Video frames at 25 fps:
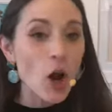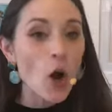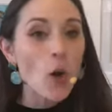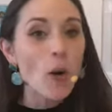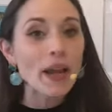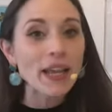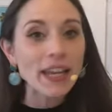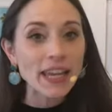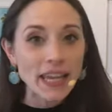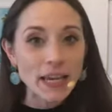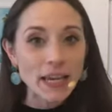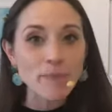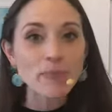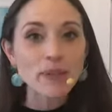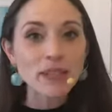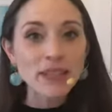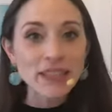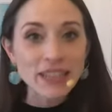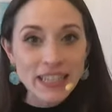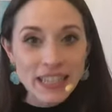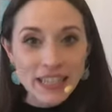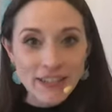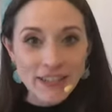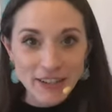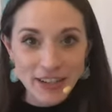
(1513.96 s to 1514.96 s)
oh, I can't
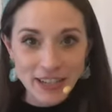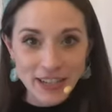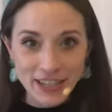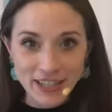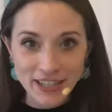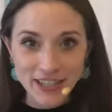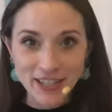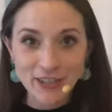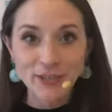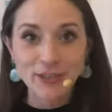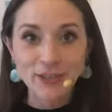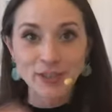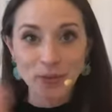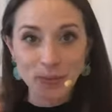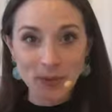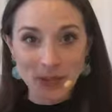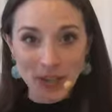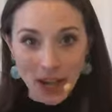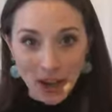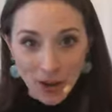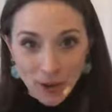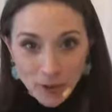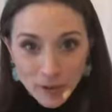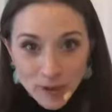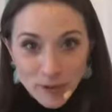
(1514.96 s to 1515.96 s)
believe it until someone
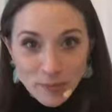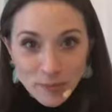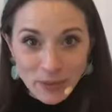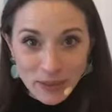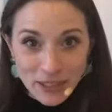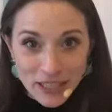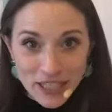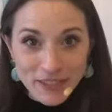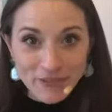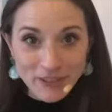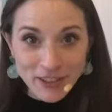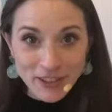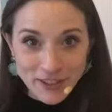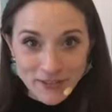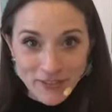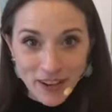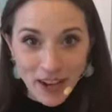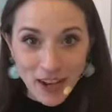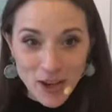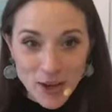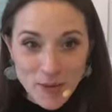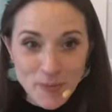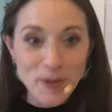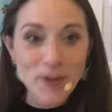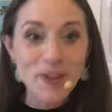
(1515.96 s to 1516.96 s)
else believes it's
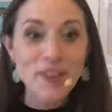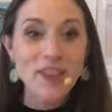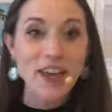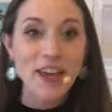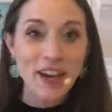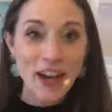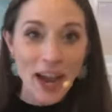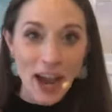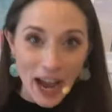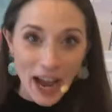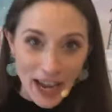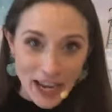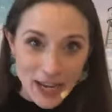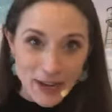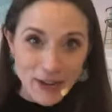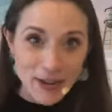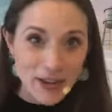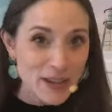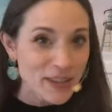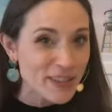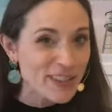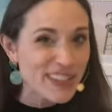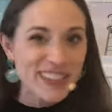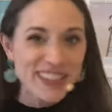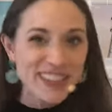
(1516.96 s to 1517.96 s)
valuable. And then I can,
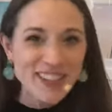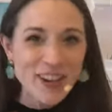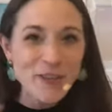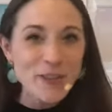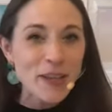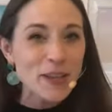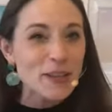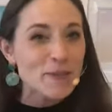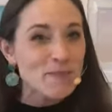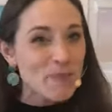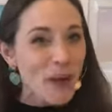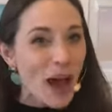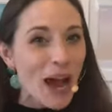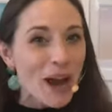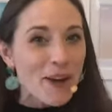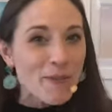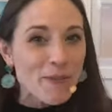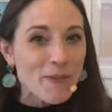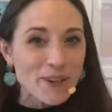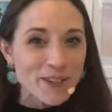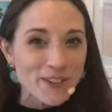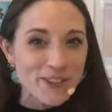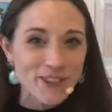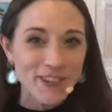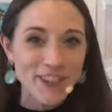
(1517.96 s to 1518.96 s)
and it's like, no, that's
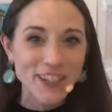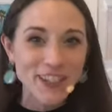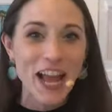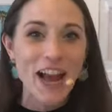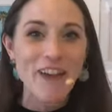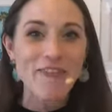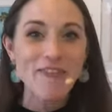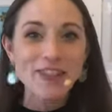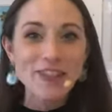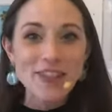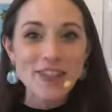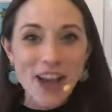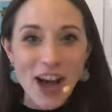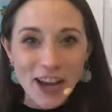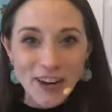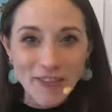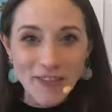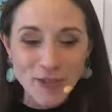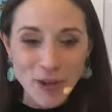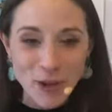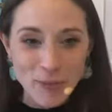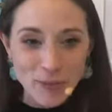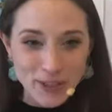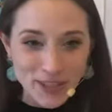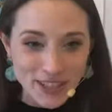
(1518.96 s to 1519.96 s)
backwards. You're going to have a lot of
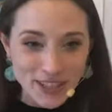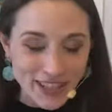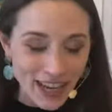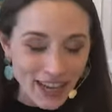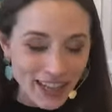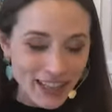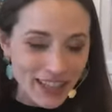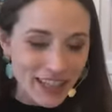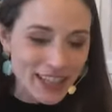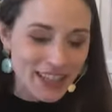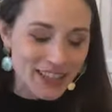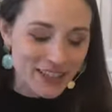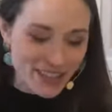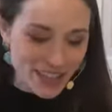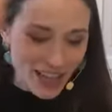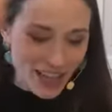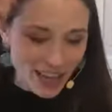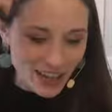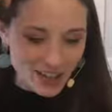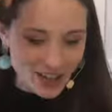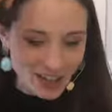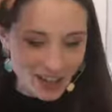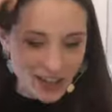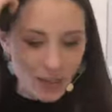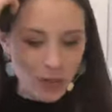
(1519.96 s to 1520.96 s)
trouble selling. There's
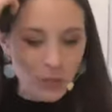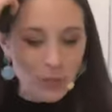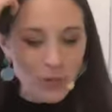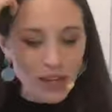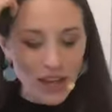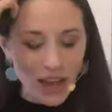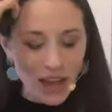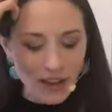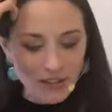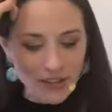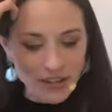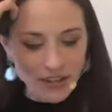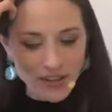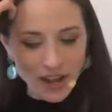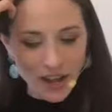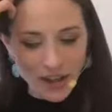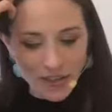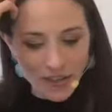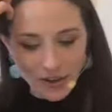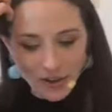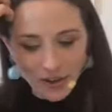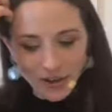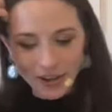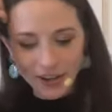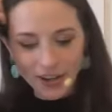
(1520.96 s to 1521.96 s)
actually like, we have
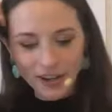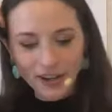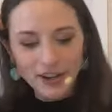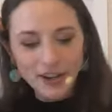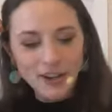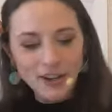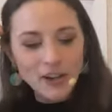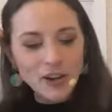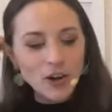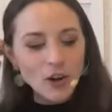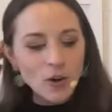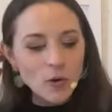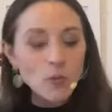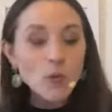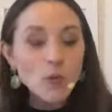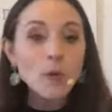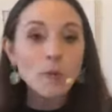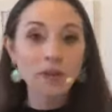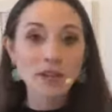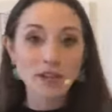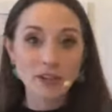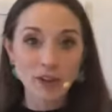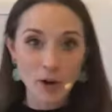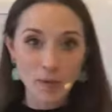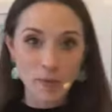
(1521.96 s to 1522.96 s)
another
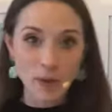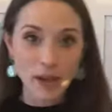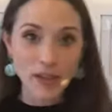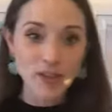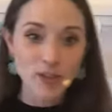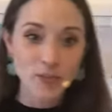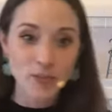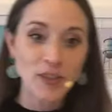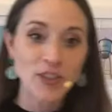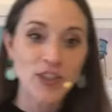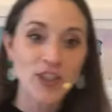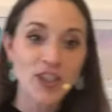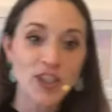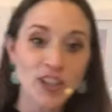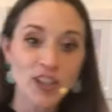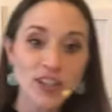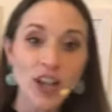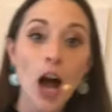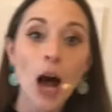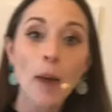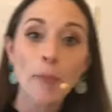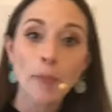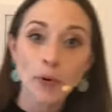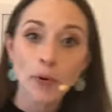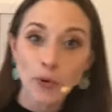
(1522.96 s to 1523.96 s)
woman in our mastermind. She does
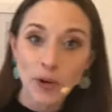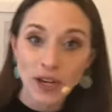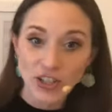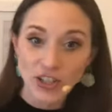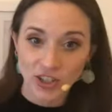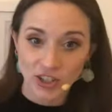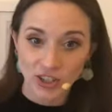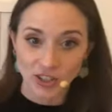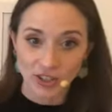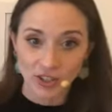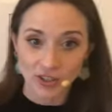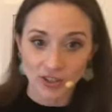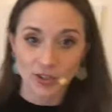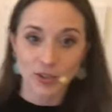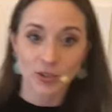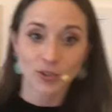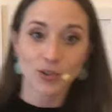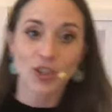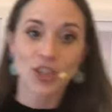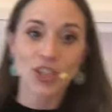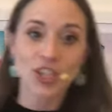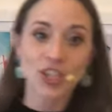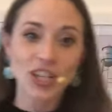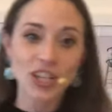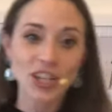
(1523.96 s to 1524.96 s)
operations. So
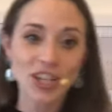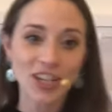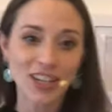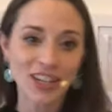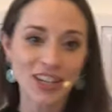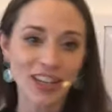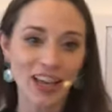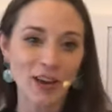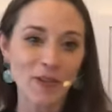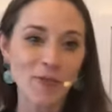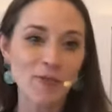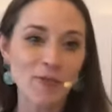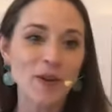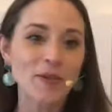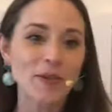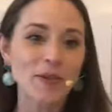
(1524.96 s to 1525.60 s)
she like,